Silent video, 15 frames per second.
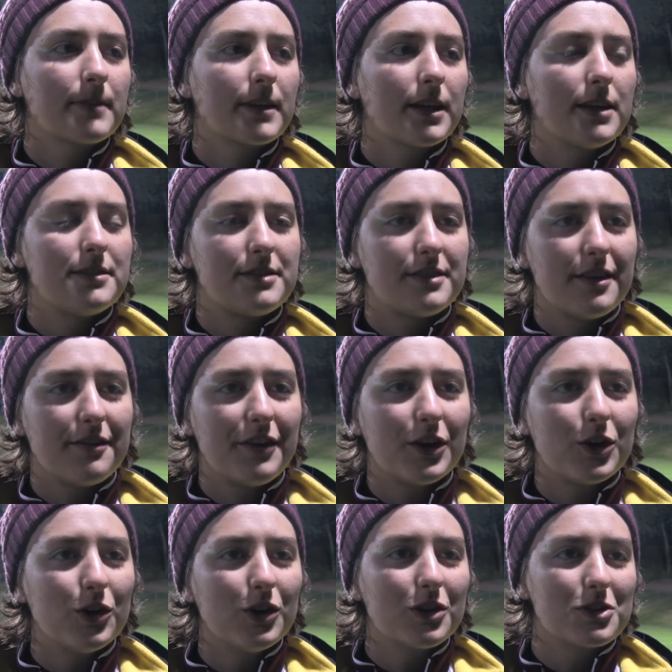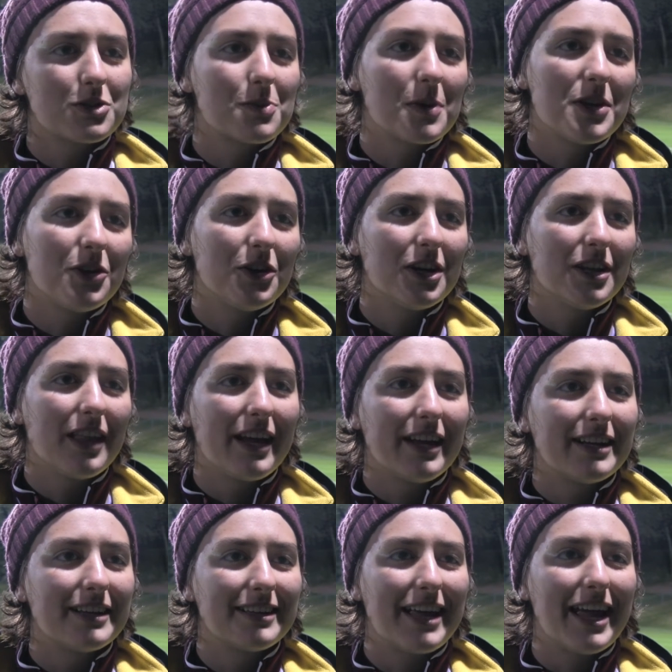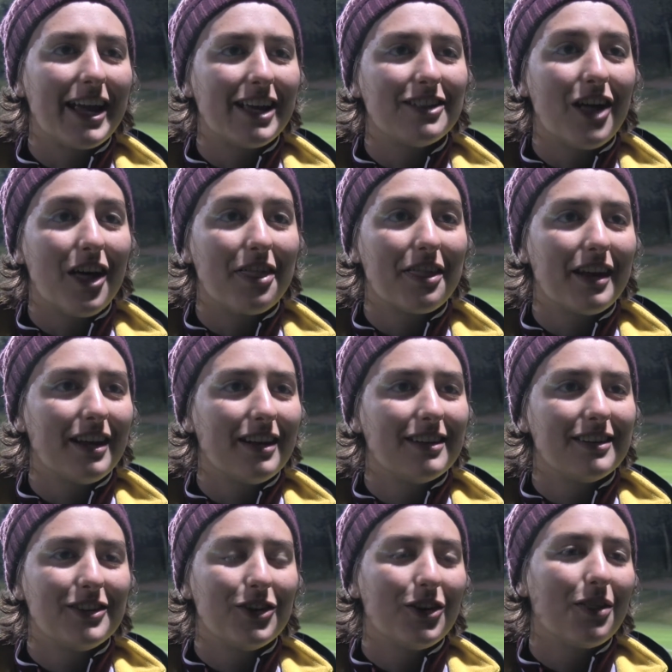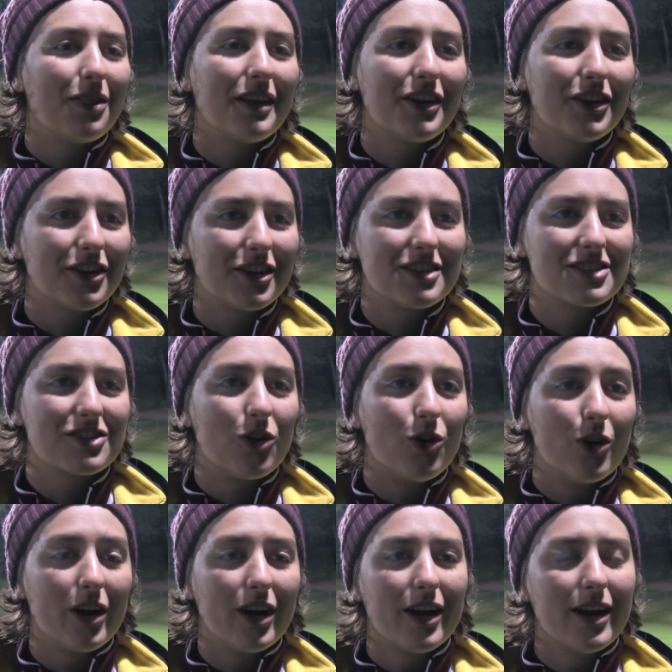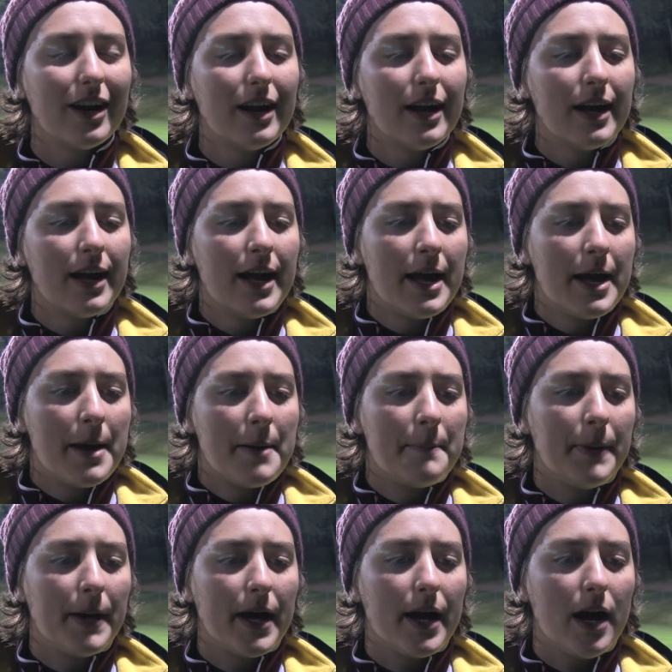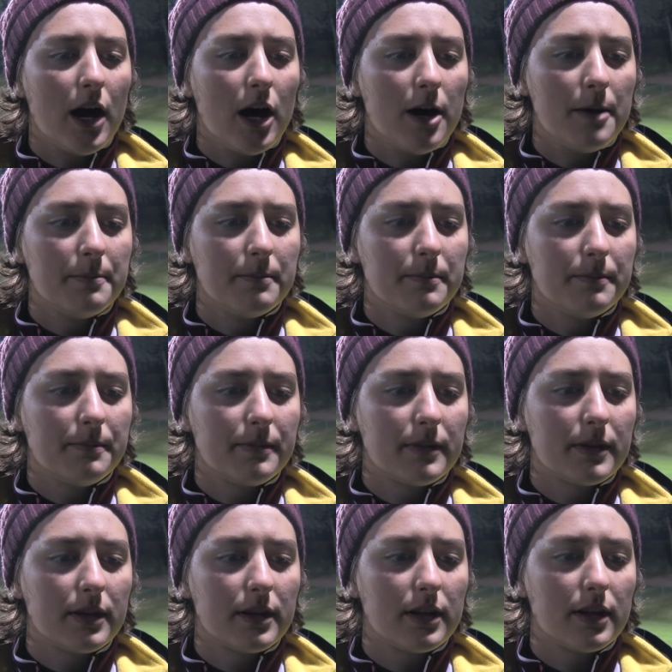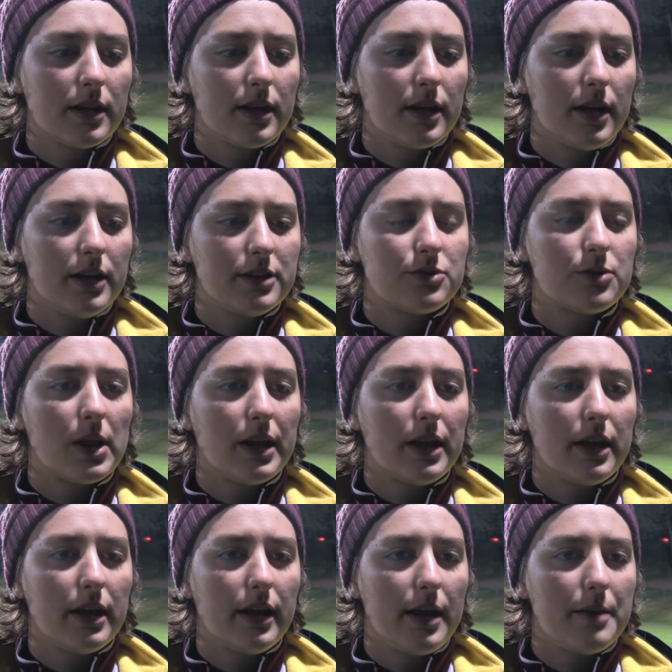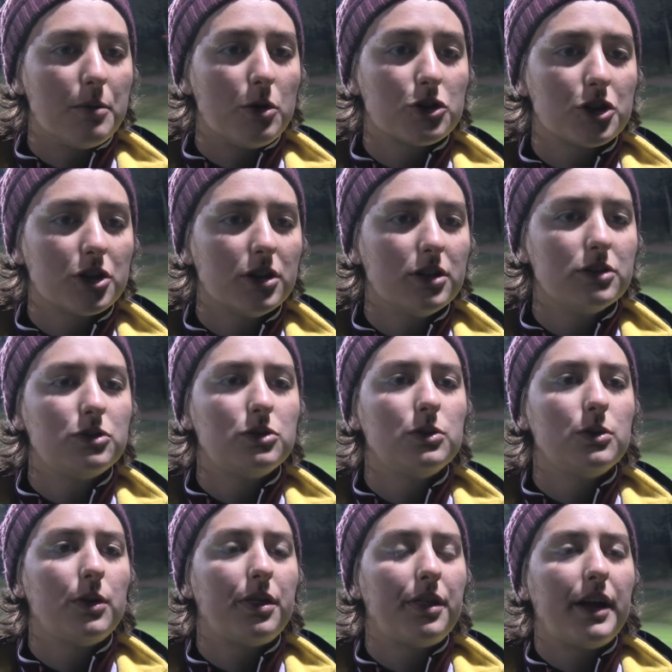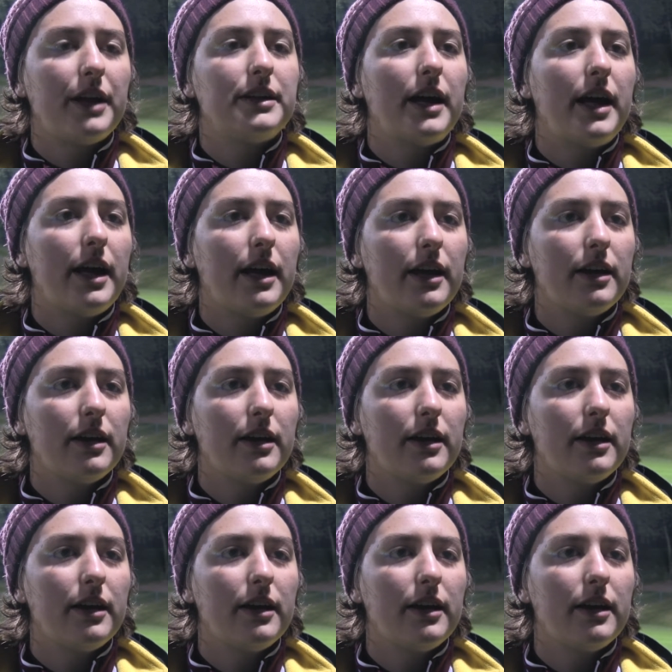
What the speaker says: it's difficult because when you're like 8-0, you don't think you're going to score. But it's really emotional to think that